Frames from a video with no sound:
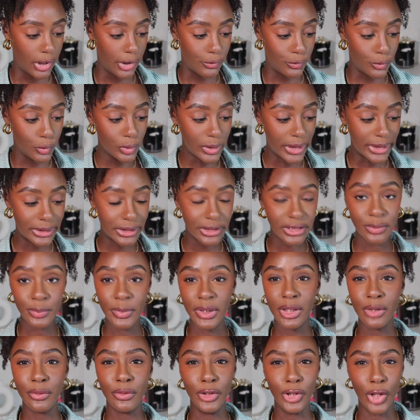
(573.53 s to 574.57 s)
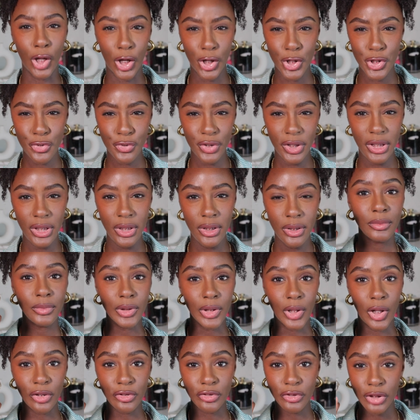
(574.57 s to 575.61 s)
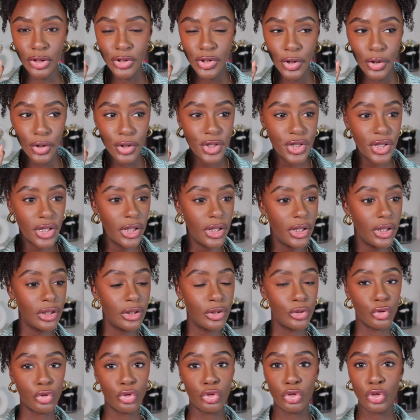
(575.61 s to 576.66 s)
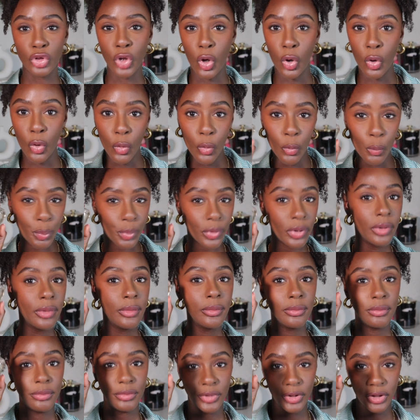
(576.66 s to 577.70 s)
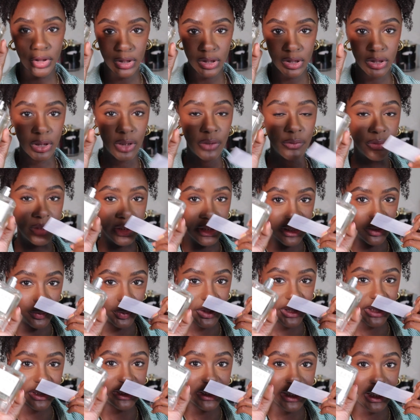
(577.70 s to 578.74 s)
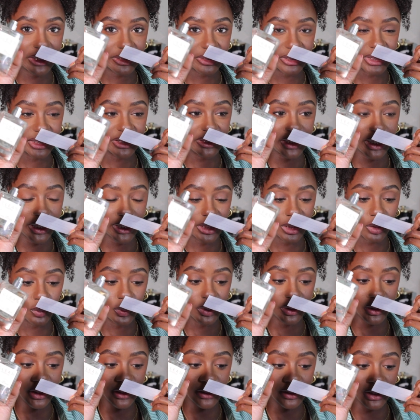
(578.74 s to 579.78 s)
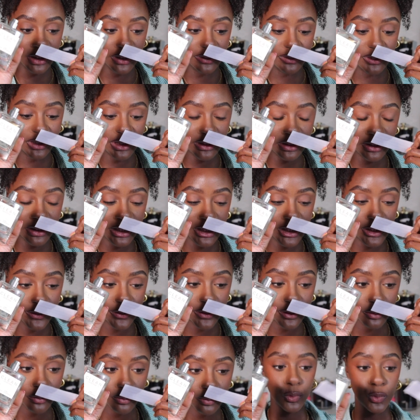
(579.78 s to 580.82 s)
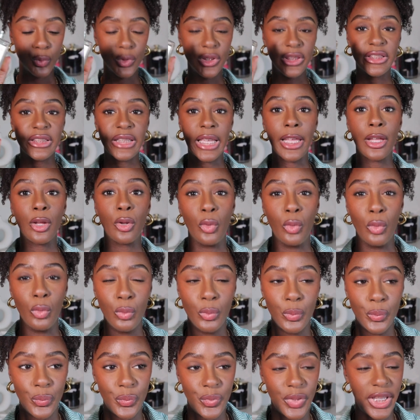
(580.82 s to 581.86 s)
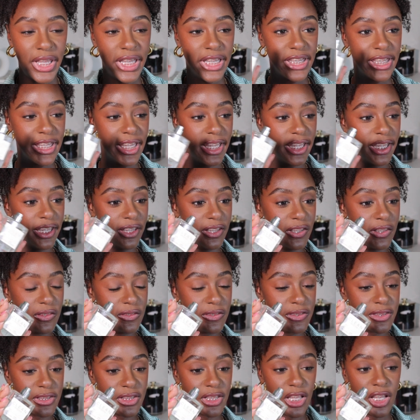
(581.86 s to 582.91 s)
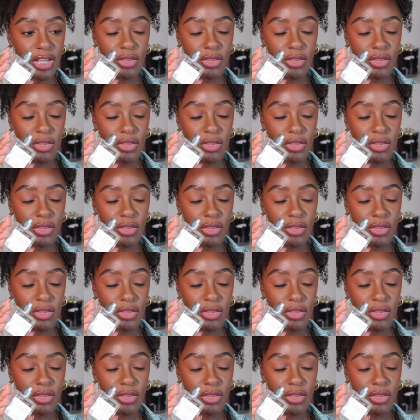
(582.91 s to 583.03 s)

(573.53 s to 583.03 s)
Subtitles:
If you like the smell of laundry detergent, soap, you're gonna love this, because that's exactly what this gives. This gives recycle. It gives